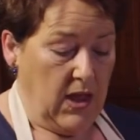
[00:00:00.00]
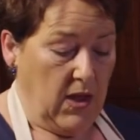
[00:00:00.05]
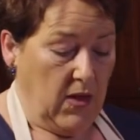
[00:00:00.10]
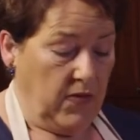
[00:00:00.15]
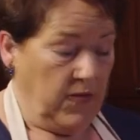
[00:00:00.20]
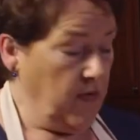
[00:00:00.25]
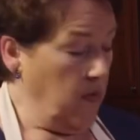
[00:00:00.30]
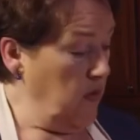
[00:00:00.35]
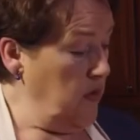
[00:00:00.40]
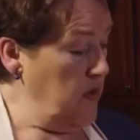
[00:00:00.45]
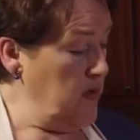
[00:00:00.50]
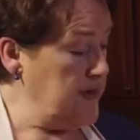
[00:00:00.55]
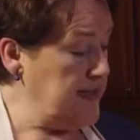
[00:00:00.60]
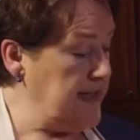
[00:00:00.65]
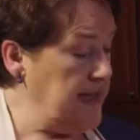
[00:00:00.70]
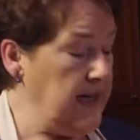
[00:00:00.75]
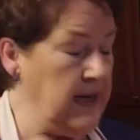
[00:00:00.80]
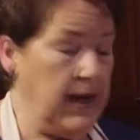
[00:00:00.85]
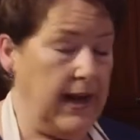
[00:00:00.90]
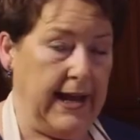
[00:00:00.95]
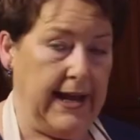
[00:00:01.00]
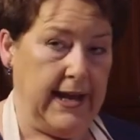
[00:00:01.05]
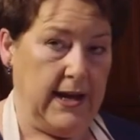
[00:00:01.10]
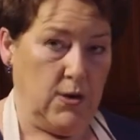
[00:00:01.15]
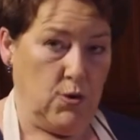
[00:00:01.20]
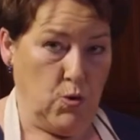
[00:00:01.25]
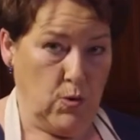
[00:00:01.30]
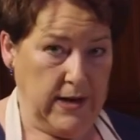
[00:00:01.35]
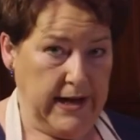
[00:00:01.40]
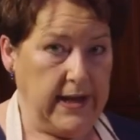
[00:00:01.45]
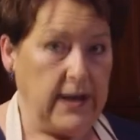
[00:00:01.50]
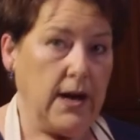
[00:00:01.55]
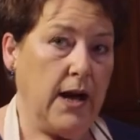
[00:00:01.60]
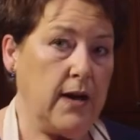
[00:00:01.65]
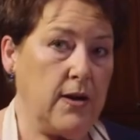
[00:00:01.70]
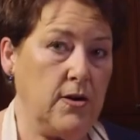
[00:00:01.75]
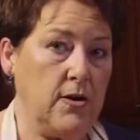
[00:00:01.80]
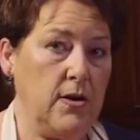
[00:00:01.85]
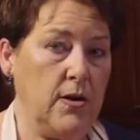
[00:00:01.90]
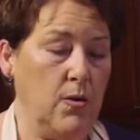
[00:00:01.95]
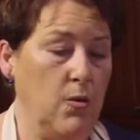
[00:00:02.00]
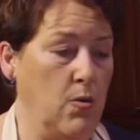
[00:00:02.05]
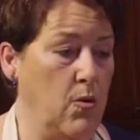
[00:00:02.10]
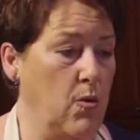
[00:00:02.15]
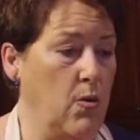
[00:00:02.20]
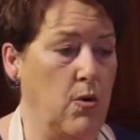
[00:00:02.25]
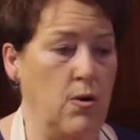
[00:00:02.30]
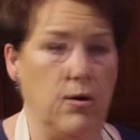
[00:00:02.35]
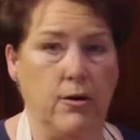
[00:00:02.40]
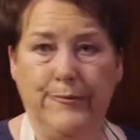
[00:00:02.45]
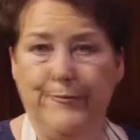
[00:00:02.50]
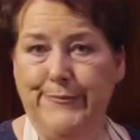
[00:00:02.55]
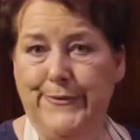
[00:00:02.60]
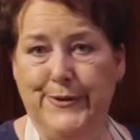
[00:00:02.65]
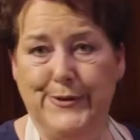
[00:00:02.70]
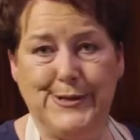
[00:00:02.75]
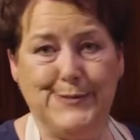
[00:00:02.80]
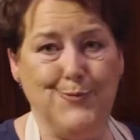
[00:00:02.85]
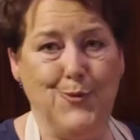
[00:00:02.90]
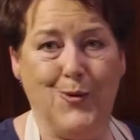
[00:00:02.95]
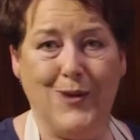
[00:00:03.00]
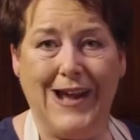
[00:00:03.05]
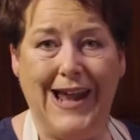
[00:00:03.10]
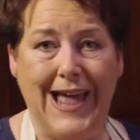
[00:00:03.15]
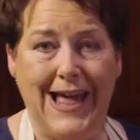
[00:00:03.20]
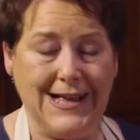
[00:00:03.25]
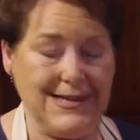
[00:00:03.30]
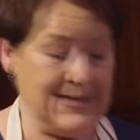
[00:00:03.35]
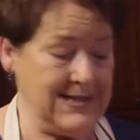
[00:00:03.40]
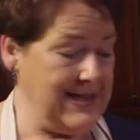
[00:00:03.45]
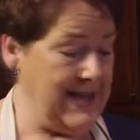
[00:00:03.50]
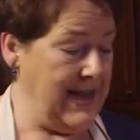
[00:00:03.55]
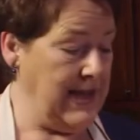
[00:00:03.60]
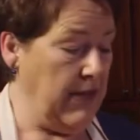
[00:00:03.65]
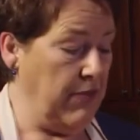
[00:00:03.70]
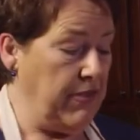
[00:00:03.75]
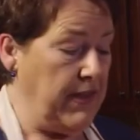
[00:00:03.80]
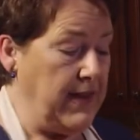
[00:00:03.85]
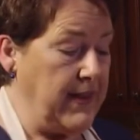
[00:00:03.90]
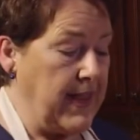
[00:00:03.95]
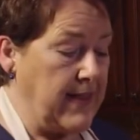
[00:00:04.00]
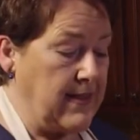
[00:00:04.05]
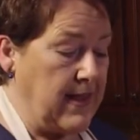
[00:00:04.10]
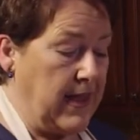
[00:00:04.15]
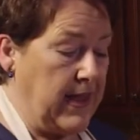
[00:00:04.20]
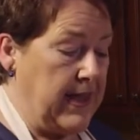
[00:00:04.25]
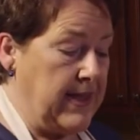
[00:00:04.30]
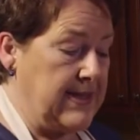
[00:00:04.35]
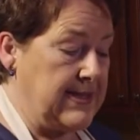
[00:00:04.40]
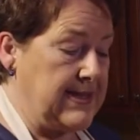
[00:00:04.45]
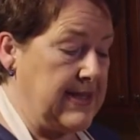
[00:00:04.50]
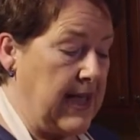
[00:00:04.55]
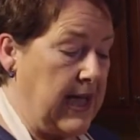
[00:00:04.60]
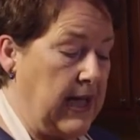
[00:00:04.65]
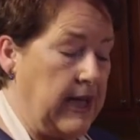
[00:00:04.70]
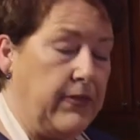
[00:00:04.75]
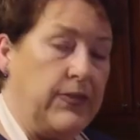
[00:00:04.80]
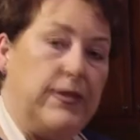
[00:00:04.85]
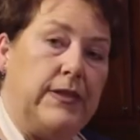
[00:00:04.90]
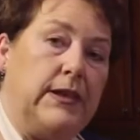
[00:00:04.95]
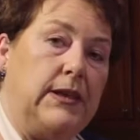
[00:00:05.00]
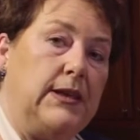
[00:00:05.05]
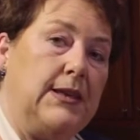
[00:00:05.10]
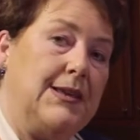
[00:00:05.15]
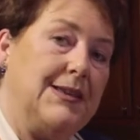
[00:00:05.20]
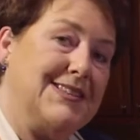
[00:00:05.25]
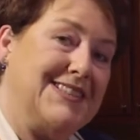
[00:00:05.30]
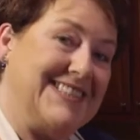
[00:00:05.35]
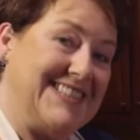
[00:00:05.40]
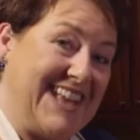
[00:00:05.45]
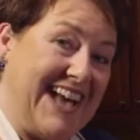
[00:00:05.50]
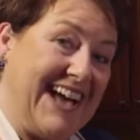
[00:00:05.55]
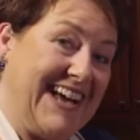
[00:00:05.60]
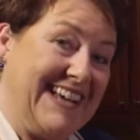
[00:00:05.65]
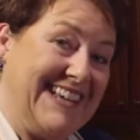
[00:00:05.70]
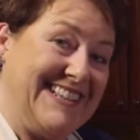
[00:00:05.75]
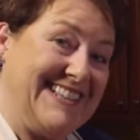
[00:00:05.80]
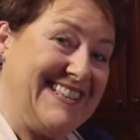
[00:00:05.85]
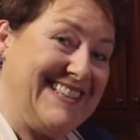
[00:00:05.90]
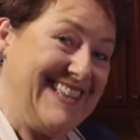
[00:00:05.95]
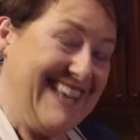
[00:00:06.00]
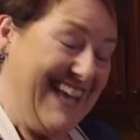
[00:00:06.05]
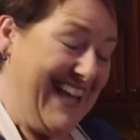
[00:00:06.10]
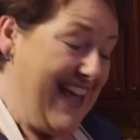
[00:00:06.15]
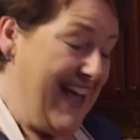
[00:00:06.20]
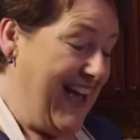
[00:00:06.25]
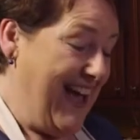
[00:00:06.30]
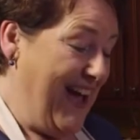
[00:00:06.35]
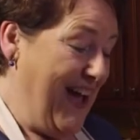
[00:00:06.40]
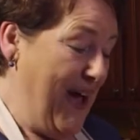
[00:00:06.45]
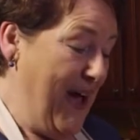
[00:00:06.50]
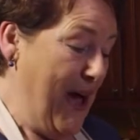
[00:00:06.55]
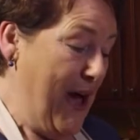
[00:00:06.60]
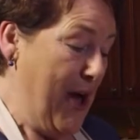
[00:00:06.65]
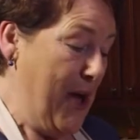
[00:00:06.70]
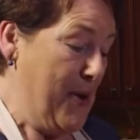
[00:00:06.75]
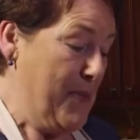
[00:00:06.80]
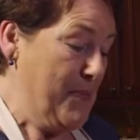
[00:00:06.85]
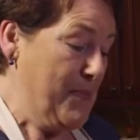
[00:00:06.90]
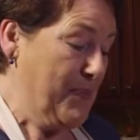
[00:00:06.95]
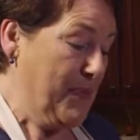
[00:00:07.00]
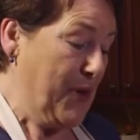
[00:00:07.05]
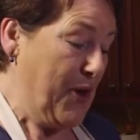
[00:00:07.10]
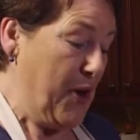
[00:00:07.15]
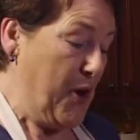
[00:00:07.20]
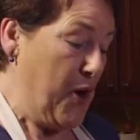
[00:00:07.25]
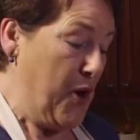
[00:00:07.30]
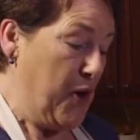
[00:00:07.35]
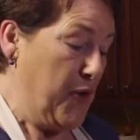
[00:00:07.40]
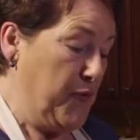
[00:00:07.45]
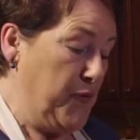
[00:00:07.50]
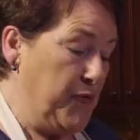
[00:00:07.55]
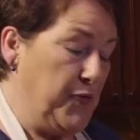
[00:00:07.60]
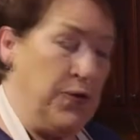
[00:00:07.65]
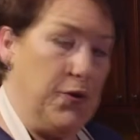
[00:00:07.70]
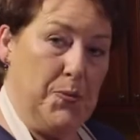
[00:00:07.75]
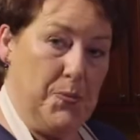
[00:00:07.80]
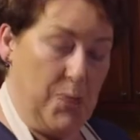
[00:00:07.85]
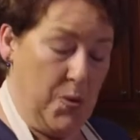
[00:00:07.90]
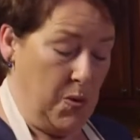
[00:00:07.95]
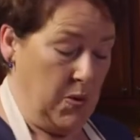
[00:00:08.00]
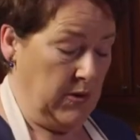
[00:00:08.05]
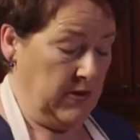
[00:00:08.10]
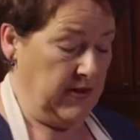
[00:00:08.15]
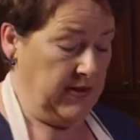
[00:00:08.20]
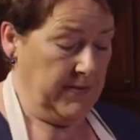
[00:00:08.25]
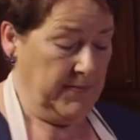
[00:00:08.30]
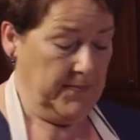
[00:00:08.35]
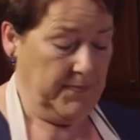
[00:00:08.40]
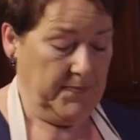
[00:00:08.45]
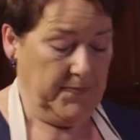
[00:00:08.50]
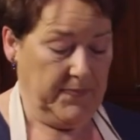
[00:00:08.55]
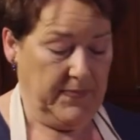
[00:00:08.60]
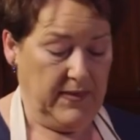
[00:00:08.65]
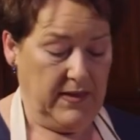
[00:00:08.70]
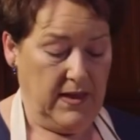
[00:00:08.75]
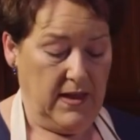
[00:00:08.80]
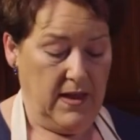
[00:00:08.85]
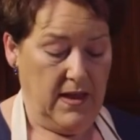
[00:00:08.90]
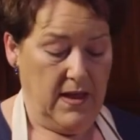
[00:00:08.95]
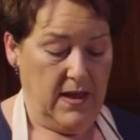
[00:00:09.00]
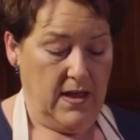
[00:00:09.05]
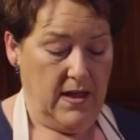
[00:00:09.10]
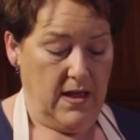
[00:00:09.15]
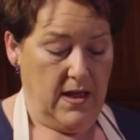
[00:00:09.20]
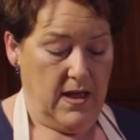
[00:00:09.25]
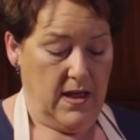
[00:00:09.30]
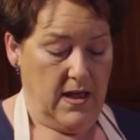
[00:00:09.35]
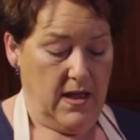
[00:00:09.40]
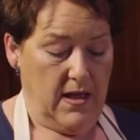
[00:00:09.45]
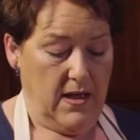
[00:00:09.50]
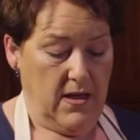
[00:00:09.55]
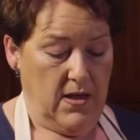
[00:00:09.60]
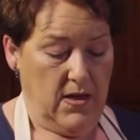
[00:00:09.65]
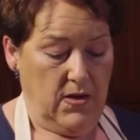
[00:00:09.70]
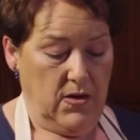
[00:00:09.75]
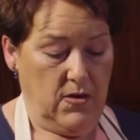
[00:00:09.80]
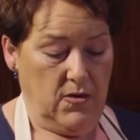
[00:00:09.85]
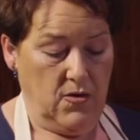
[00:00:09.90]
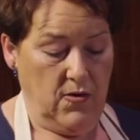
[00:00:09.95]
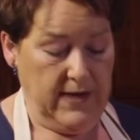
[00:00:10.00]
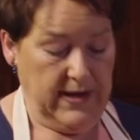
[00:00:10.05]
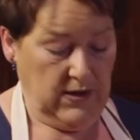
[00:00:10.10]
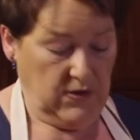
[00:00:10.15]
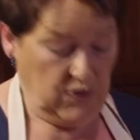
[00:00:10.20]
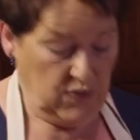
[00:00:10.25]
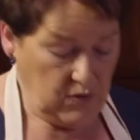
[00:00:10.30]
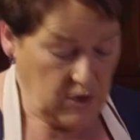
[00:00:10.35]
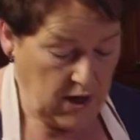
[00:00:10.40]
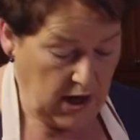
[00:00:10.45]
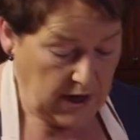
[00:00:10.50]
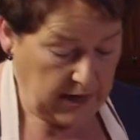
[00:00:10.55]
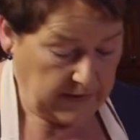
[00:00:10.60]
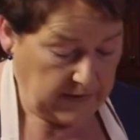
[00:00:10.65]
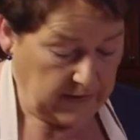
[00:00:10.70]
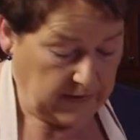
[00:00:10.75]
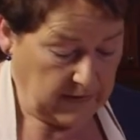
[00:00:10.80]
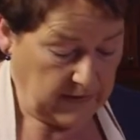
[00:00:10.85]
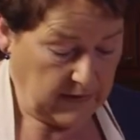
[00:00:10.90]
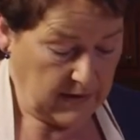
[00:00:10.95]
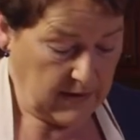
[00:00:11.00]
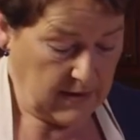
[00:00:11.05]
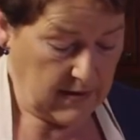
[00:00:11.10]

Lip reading: So using a cookie cutter or a small glass, anything that is at the size of your mold, you're going to cut